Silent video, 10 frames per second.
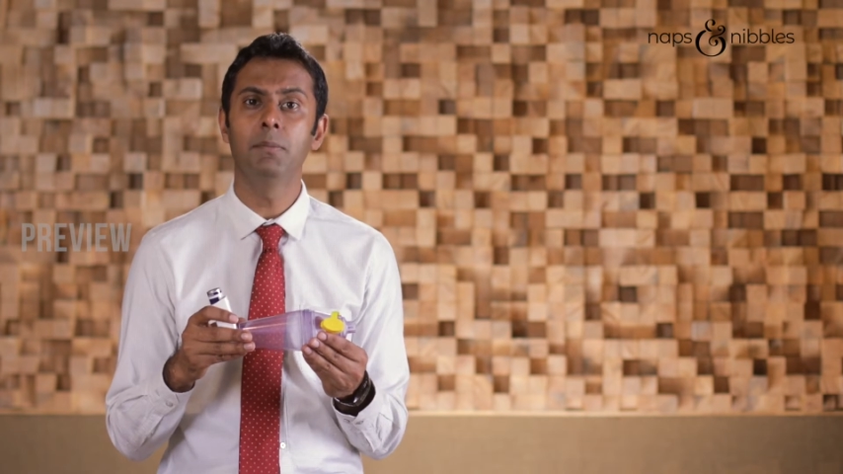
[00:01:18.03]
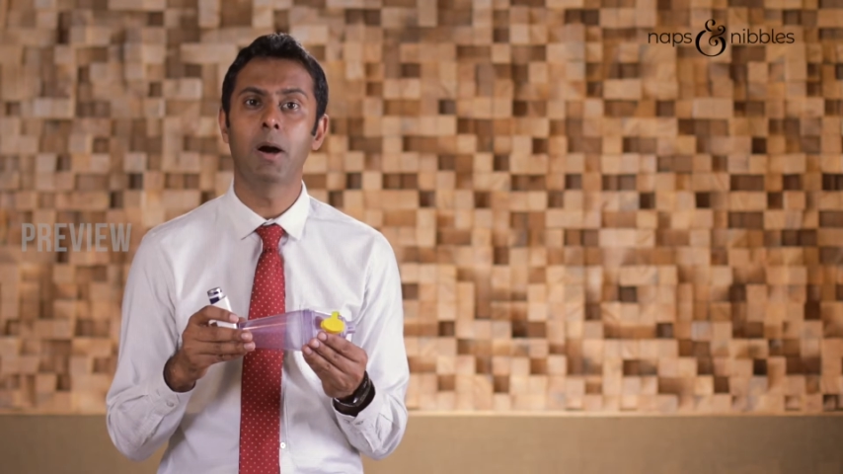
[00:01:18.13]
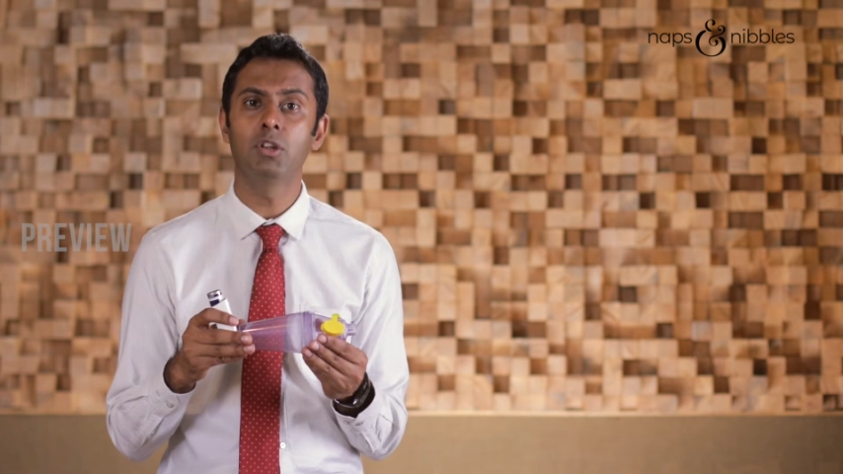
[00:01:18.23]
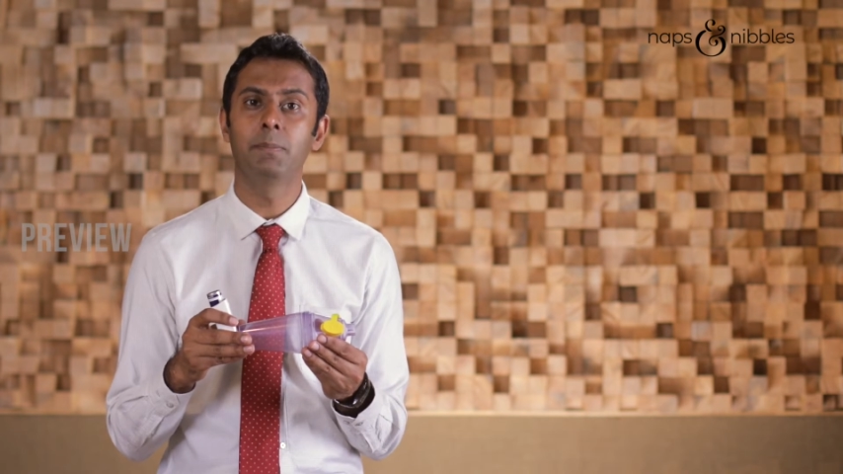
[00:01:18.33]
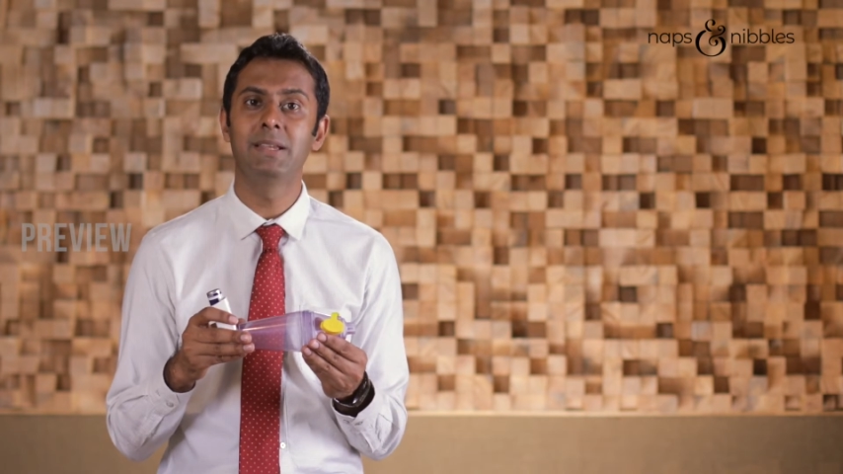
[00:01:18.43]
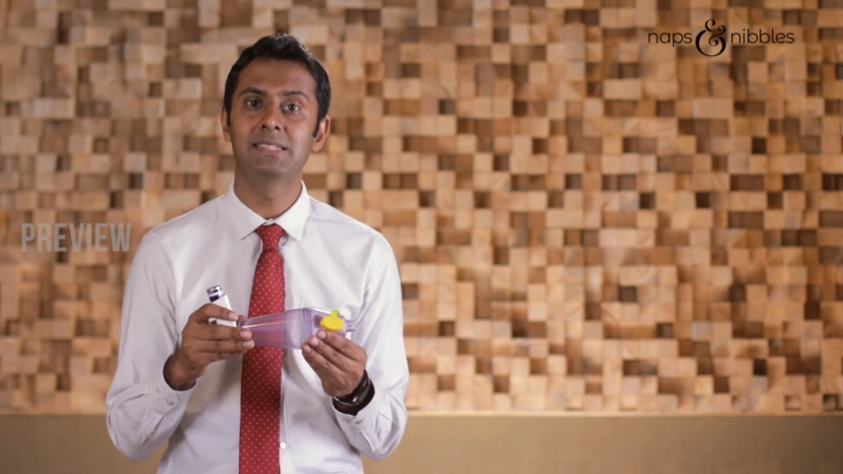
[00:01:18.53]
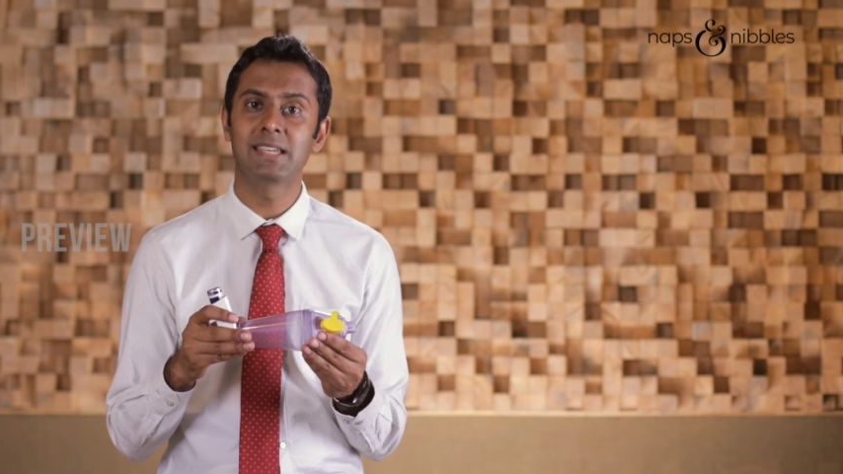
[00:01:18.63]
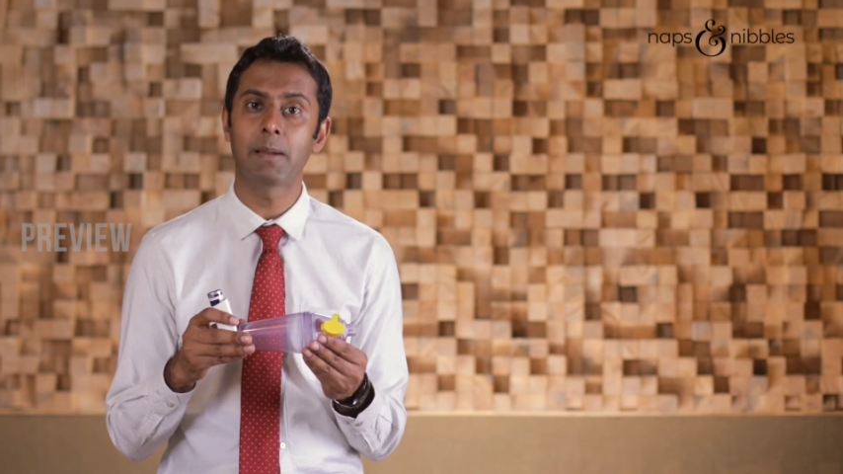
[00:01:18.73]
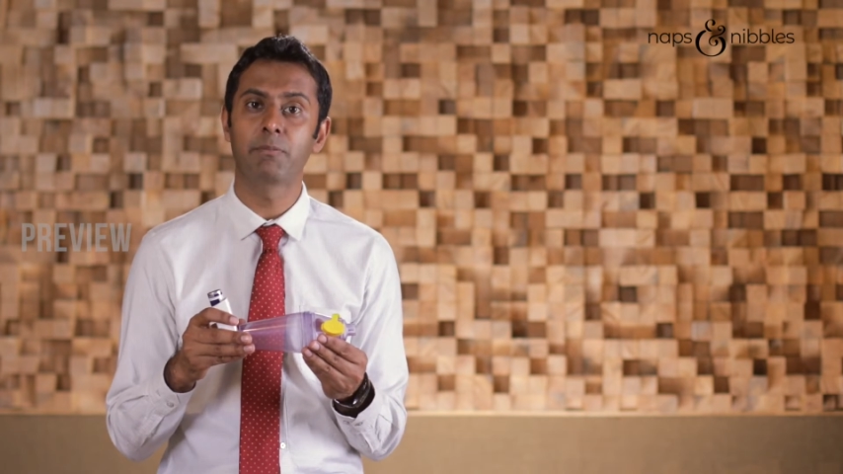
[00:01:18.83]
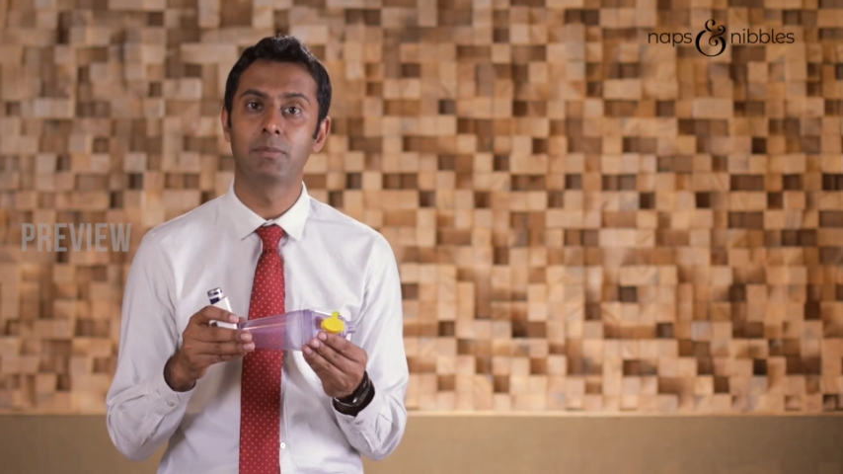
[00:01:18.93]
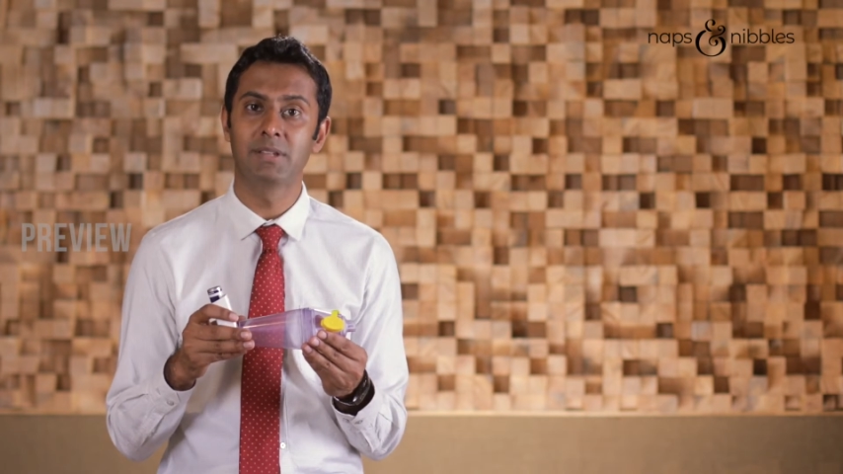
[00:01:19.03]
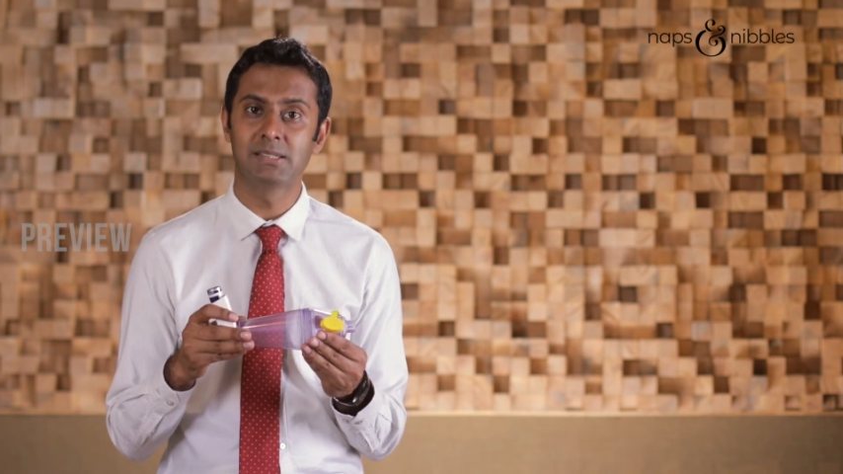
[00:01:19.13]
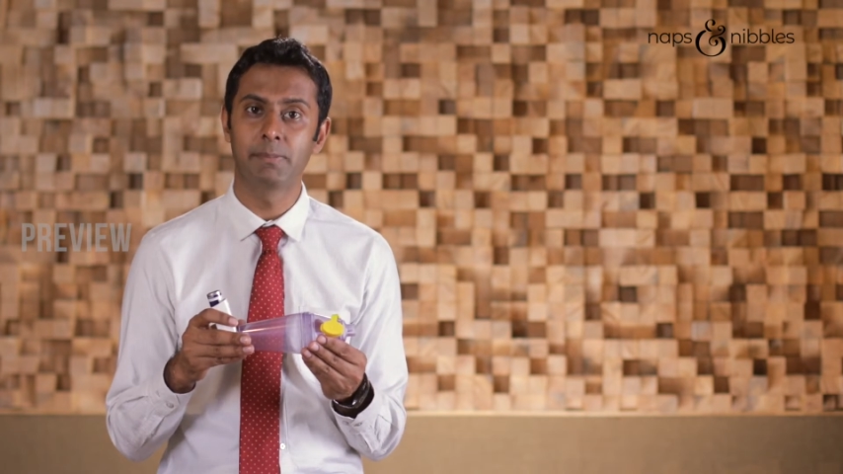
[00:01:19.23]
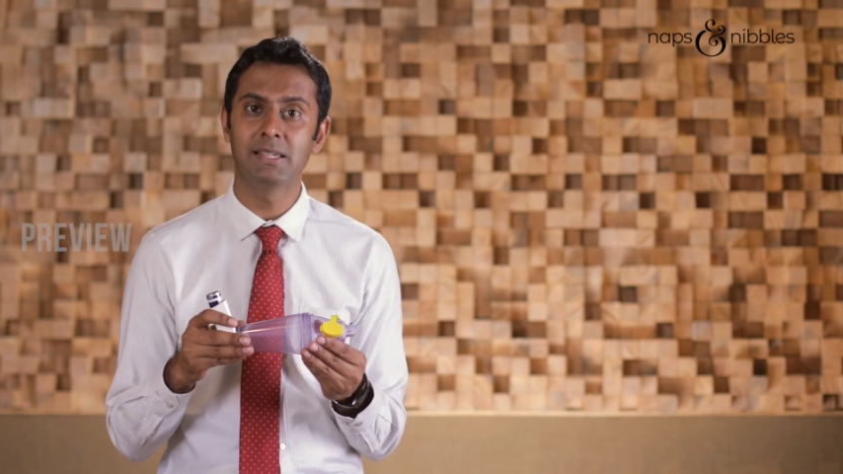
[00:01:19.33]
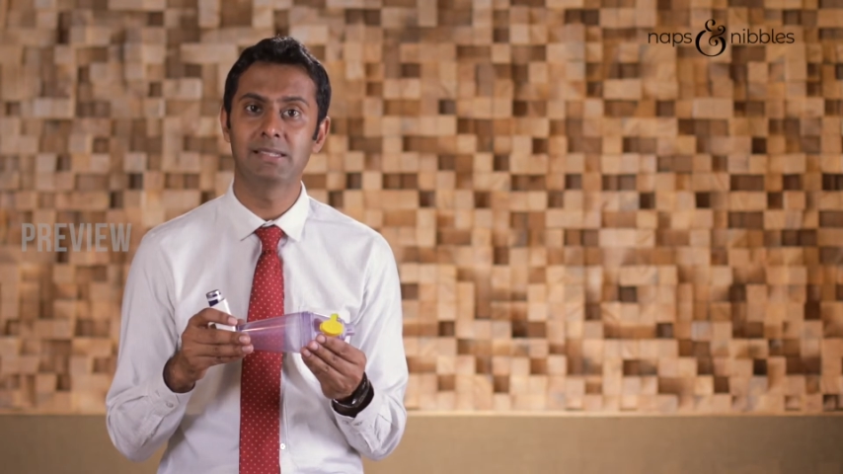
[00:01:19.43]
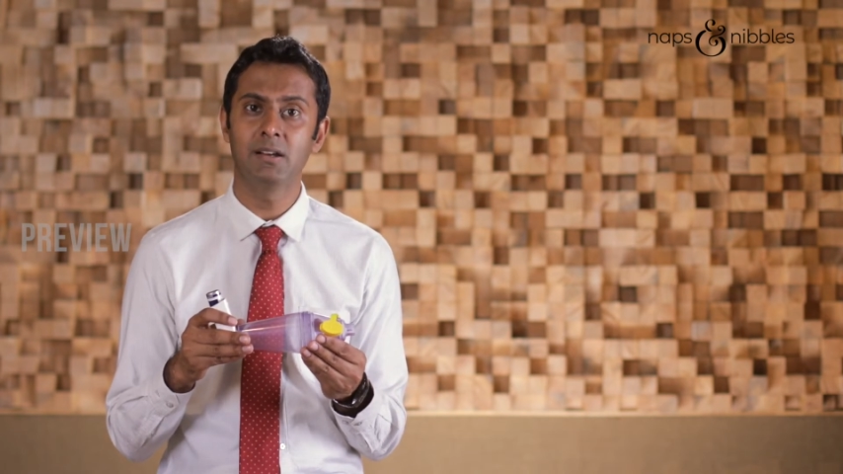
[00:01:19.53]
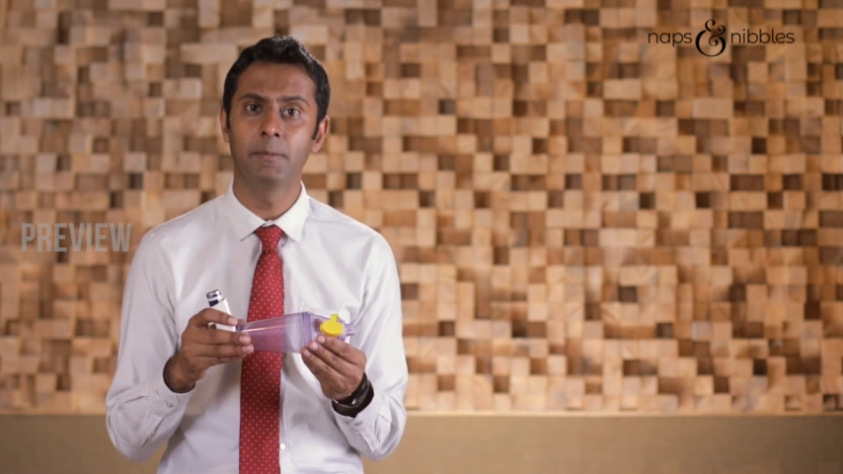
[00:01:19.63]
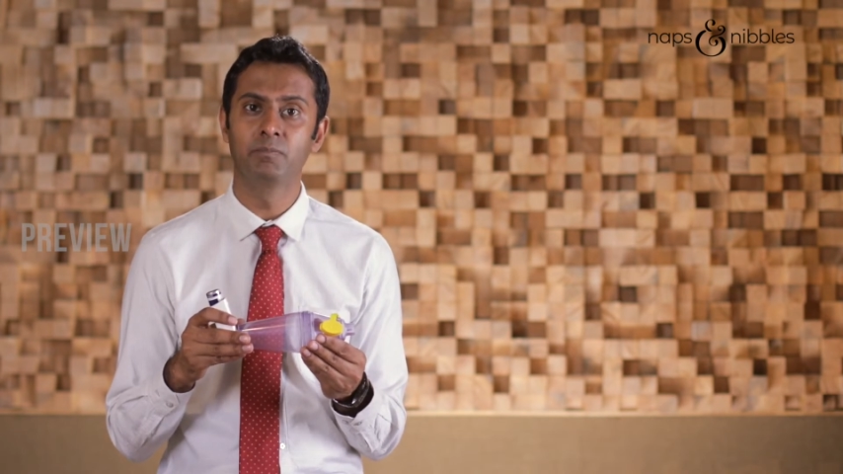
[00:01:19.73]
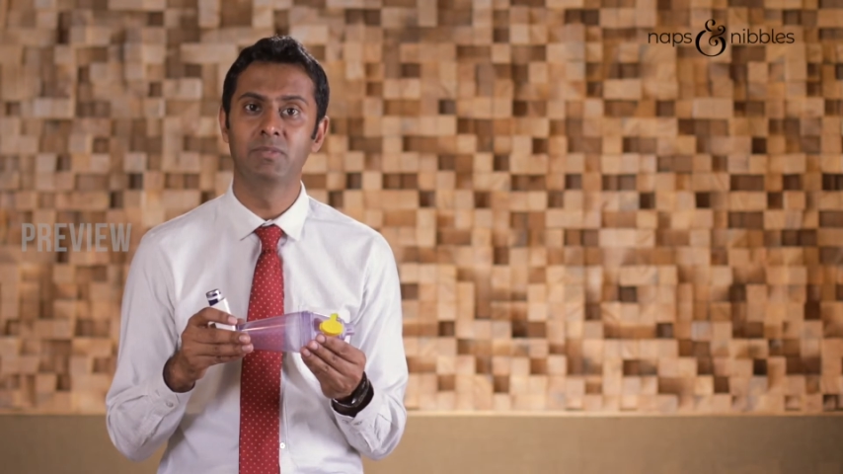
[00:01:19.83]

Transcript: mouthpiece cap from the spacer